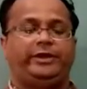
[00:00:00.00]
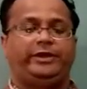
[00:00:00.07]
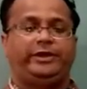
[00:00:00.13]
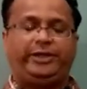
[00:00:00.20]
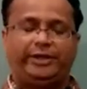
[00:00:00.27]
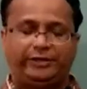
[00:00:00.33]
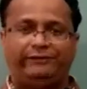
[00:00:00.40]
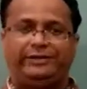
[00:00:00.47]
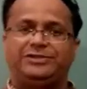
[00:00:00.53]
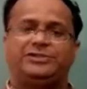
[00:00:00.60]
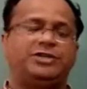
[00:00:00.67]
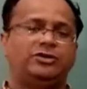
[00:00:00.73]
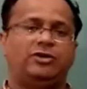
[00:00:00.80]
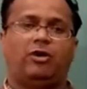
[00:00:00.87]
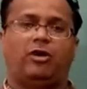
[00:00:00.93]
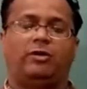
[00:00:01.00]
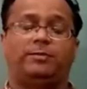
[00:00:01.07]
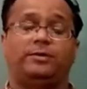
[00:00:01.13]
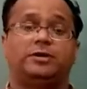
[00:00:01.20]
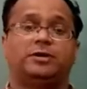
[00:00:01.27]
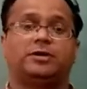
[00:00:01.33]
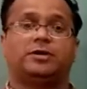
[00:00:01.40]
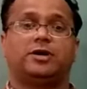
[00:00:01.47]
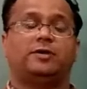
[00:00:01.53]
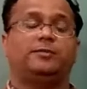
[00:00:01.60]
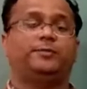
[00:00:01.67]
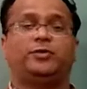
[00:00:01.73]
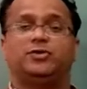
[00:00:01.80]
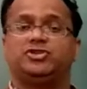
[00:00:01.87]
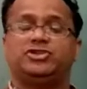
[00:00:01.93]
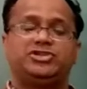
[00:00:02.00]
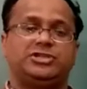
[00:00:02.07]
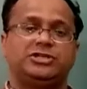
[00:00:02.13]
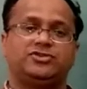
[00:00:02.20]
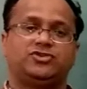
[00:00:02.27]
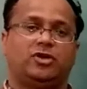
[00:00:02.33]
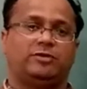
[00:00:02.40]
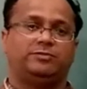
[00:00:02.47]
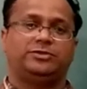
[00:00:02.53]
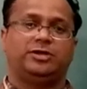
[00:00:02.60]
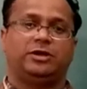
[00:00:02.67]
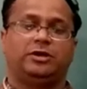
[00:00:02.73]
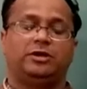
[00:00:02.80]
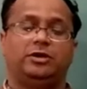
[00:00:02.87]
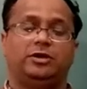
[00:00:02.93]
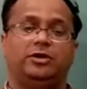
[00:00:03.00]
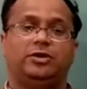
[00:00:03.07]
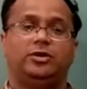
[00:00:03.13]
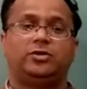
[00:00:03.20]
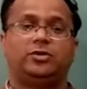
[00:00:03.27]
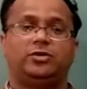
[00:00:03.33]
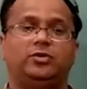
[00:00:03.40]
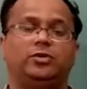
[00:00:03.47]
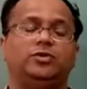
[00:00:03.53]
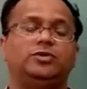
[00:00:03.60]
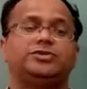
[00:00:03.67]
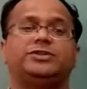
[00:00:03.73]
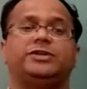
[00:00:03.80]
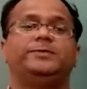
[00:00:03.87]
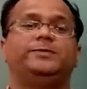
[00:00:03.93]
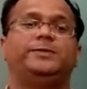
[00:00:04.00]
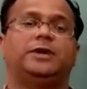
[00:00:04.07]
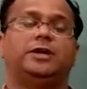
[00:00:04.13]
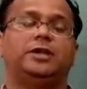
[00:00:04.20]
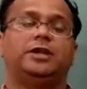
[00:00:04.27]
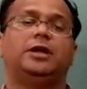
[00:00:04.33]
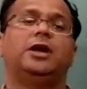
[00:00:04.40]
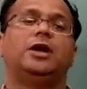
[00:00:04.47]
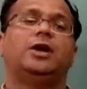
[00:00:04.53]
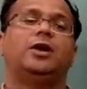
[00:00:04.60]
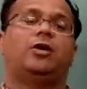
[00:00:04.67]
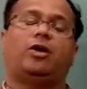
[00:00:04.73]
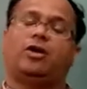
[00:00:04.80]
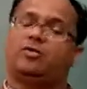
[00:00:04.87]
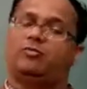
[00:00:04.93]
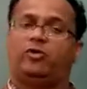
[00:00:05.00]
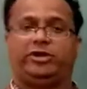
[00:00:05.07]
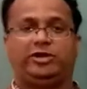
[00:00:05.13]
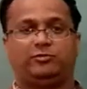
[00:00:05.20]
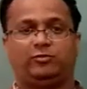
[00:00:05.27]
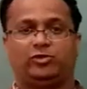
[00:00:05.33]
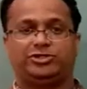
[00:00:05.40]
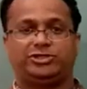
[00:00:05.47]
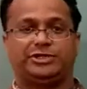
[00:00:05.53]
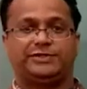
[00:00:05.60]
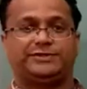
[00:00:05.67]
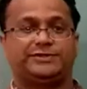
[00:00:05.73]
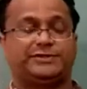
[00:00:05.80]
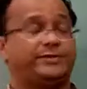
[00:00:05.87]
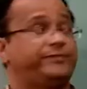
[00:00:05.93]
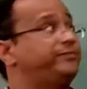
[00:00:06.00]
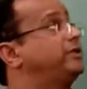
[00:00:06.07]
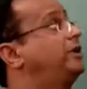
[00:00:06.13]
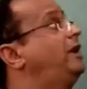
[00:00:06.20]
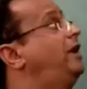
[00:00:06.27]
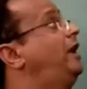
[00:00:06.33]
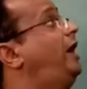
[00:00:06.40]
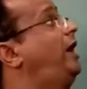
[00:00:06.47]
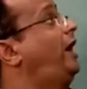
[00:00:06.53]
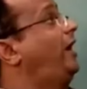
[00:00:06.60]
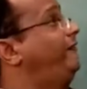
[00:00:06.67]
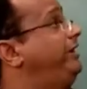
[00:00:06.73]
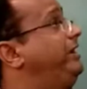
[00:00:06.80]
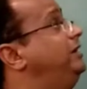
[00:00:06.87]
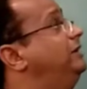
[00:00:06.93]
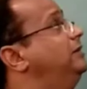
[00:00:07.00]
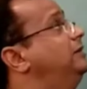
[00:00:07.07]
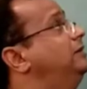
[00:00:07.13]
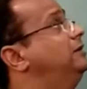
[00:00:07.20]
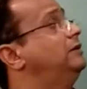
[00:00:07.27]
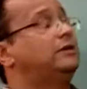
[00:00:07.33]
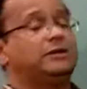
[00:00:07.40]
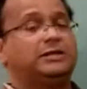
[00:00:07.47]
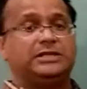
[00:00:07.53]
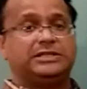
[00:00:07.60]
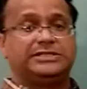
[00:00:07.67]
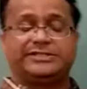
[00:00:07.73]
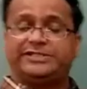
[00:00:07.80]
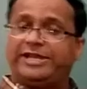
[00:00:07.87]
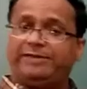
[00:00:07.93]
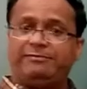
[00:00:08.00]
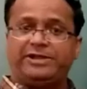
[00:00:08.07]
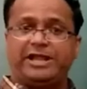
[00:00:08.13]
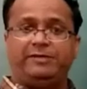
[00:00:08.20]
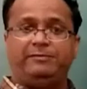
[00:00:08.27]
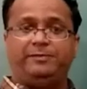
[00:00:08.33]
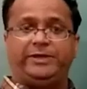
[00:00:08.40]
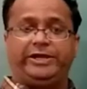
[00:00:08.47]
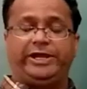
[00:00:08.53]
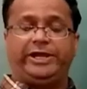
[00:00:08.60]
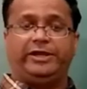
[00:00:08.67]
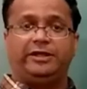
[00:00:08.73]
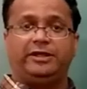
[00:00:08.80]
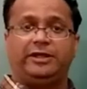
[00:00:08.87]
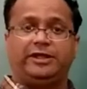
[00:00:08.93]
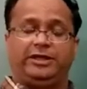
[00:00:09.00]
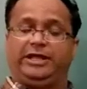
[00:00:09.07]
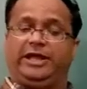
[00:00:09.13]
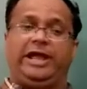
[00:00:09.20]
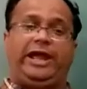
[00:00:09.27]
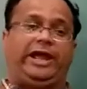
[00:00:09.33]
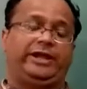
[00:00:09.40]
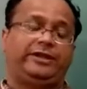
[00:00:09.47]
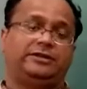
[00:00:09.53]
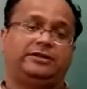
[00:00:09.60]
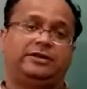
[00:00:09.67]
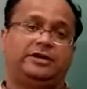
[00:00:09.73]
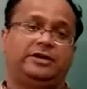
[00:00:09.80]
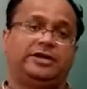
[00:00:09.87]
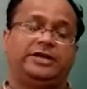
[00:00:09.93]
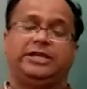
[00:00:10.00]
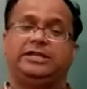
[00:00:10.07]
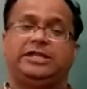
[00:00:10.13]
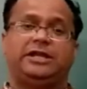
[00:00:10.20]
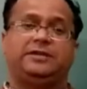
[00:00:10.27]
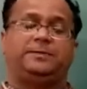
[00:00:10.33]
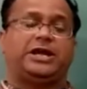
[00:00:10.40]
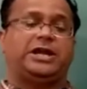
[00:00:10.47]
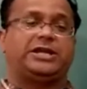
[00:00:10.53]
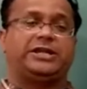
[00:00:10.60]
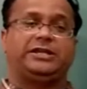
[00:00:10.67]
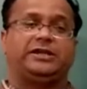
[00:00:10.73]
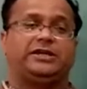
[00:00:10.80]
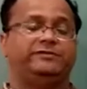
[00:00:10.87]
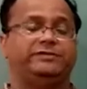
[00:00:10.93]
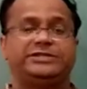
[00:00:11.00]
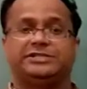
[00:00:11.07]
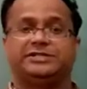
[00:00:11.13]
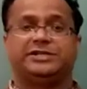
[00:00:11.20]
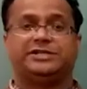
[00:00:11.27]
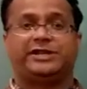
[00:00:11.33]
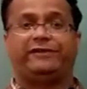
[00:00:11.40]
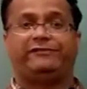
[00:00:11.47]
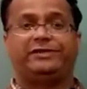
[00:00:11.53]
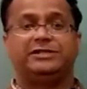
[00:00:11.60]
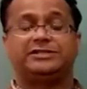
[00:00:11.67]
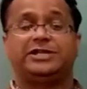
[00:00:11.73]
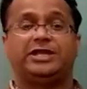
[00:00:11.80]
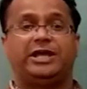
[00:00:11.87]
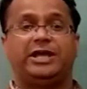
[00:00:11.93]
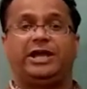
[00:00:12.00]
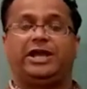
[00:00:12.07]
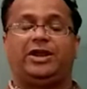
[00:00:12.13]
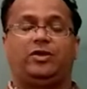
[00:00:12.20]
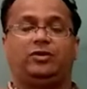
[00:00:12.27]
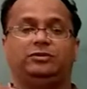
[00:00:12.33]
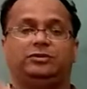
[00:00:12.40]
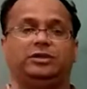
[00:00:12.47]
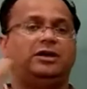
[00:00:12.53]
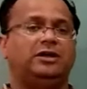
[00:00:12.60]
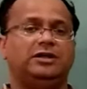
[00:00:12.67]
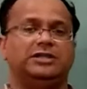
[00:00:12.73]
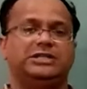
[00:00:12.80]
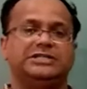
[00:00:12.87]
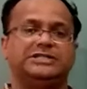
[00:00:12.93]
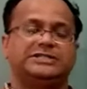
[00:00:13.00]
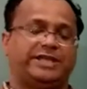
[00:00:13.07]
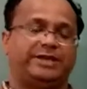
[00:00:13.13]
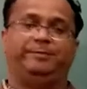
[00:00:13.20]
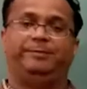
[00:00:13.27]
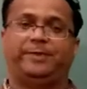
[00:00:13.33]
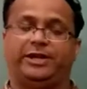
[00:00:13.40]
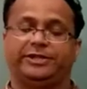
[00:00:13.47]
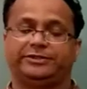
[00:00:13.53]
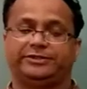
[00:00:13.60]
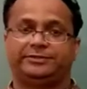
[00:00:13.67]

equation of compositions of the two simple harmonic motions having same time period and again that particle which is travels along the same path.